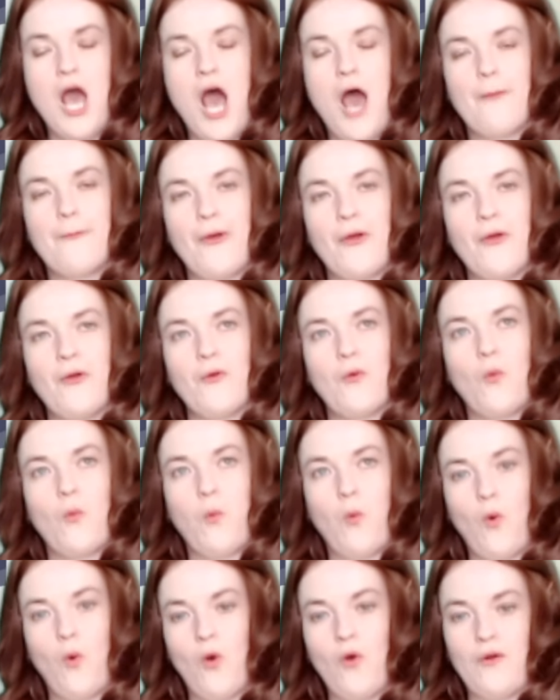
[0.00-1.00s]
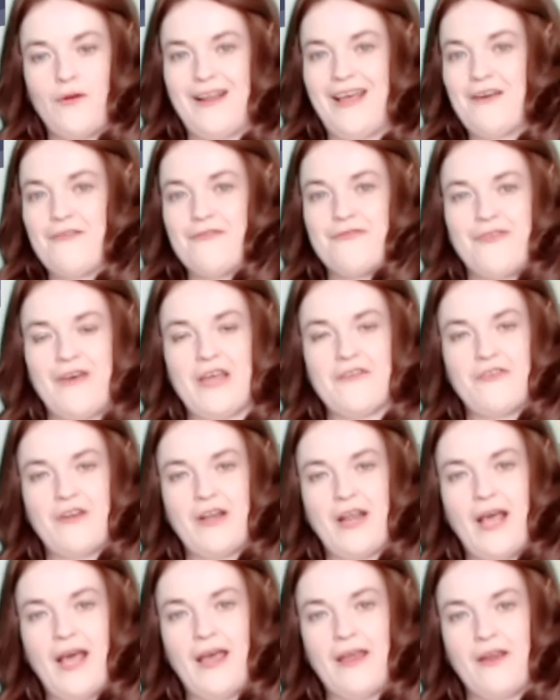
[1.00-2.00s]
about what Nat five
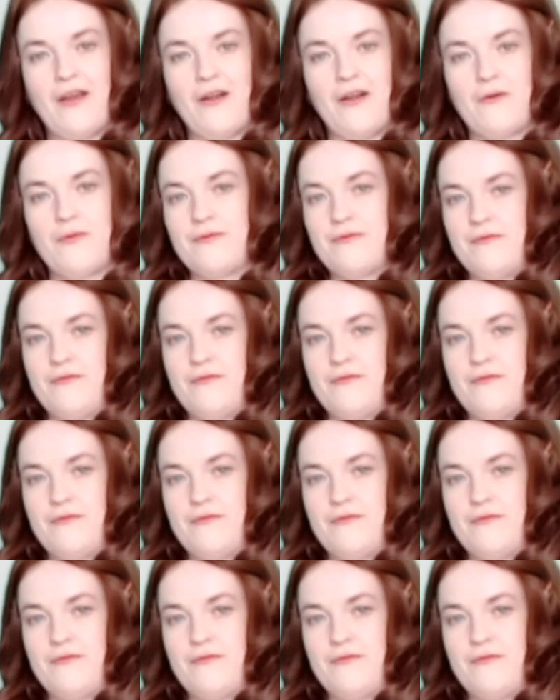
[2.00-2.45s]
and higher,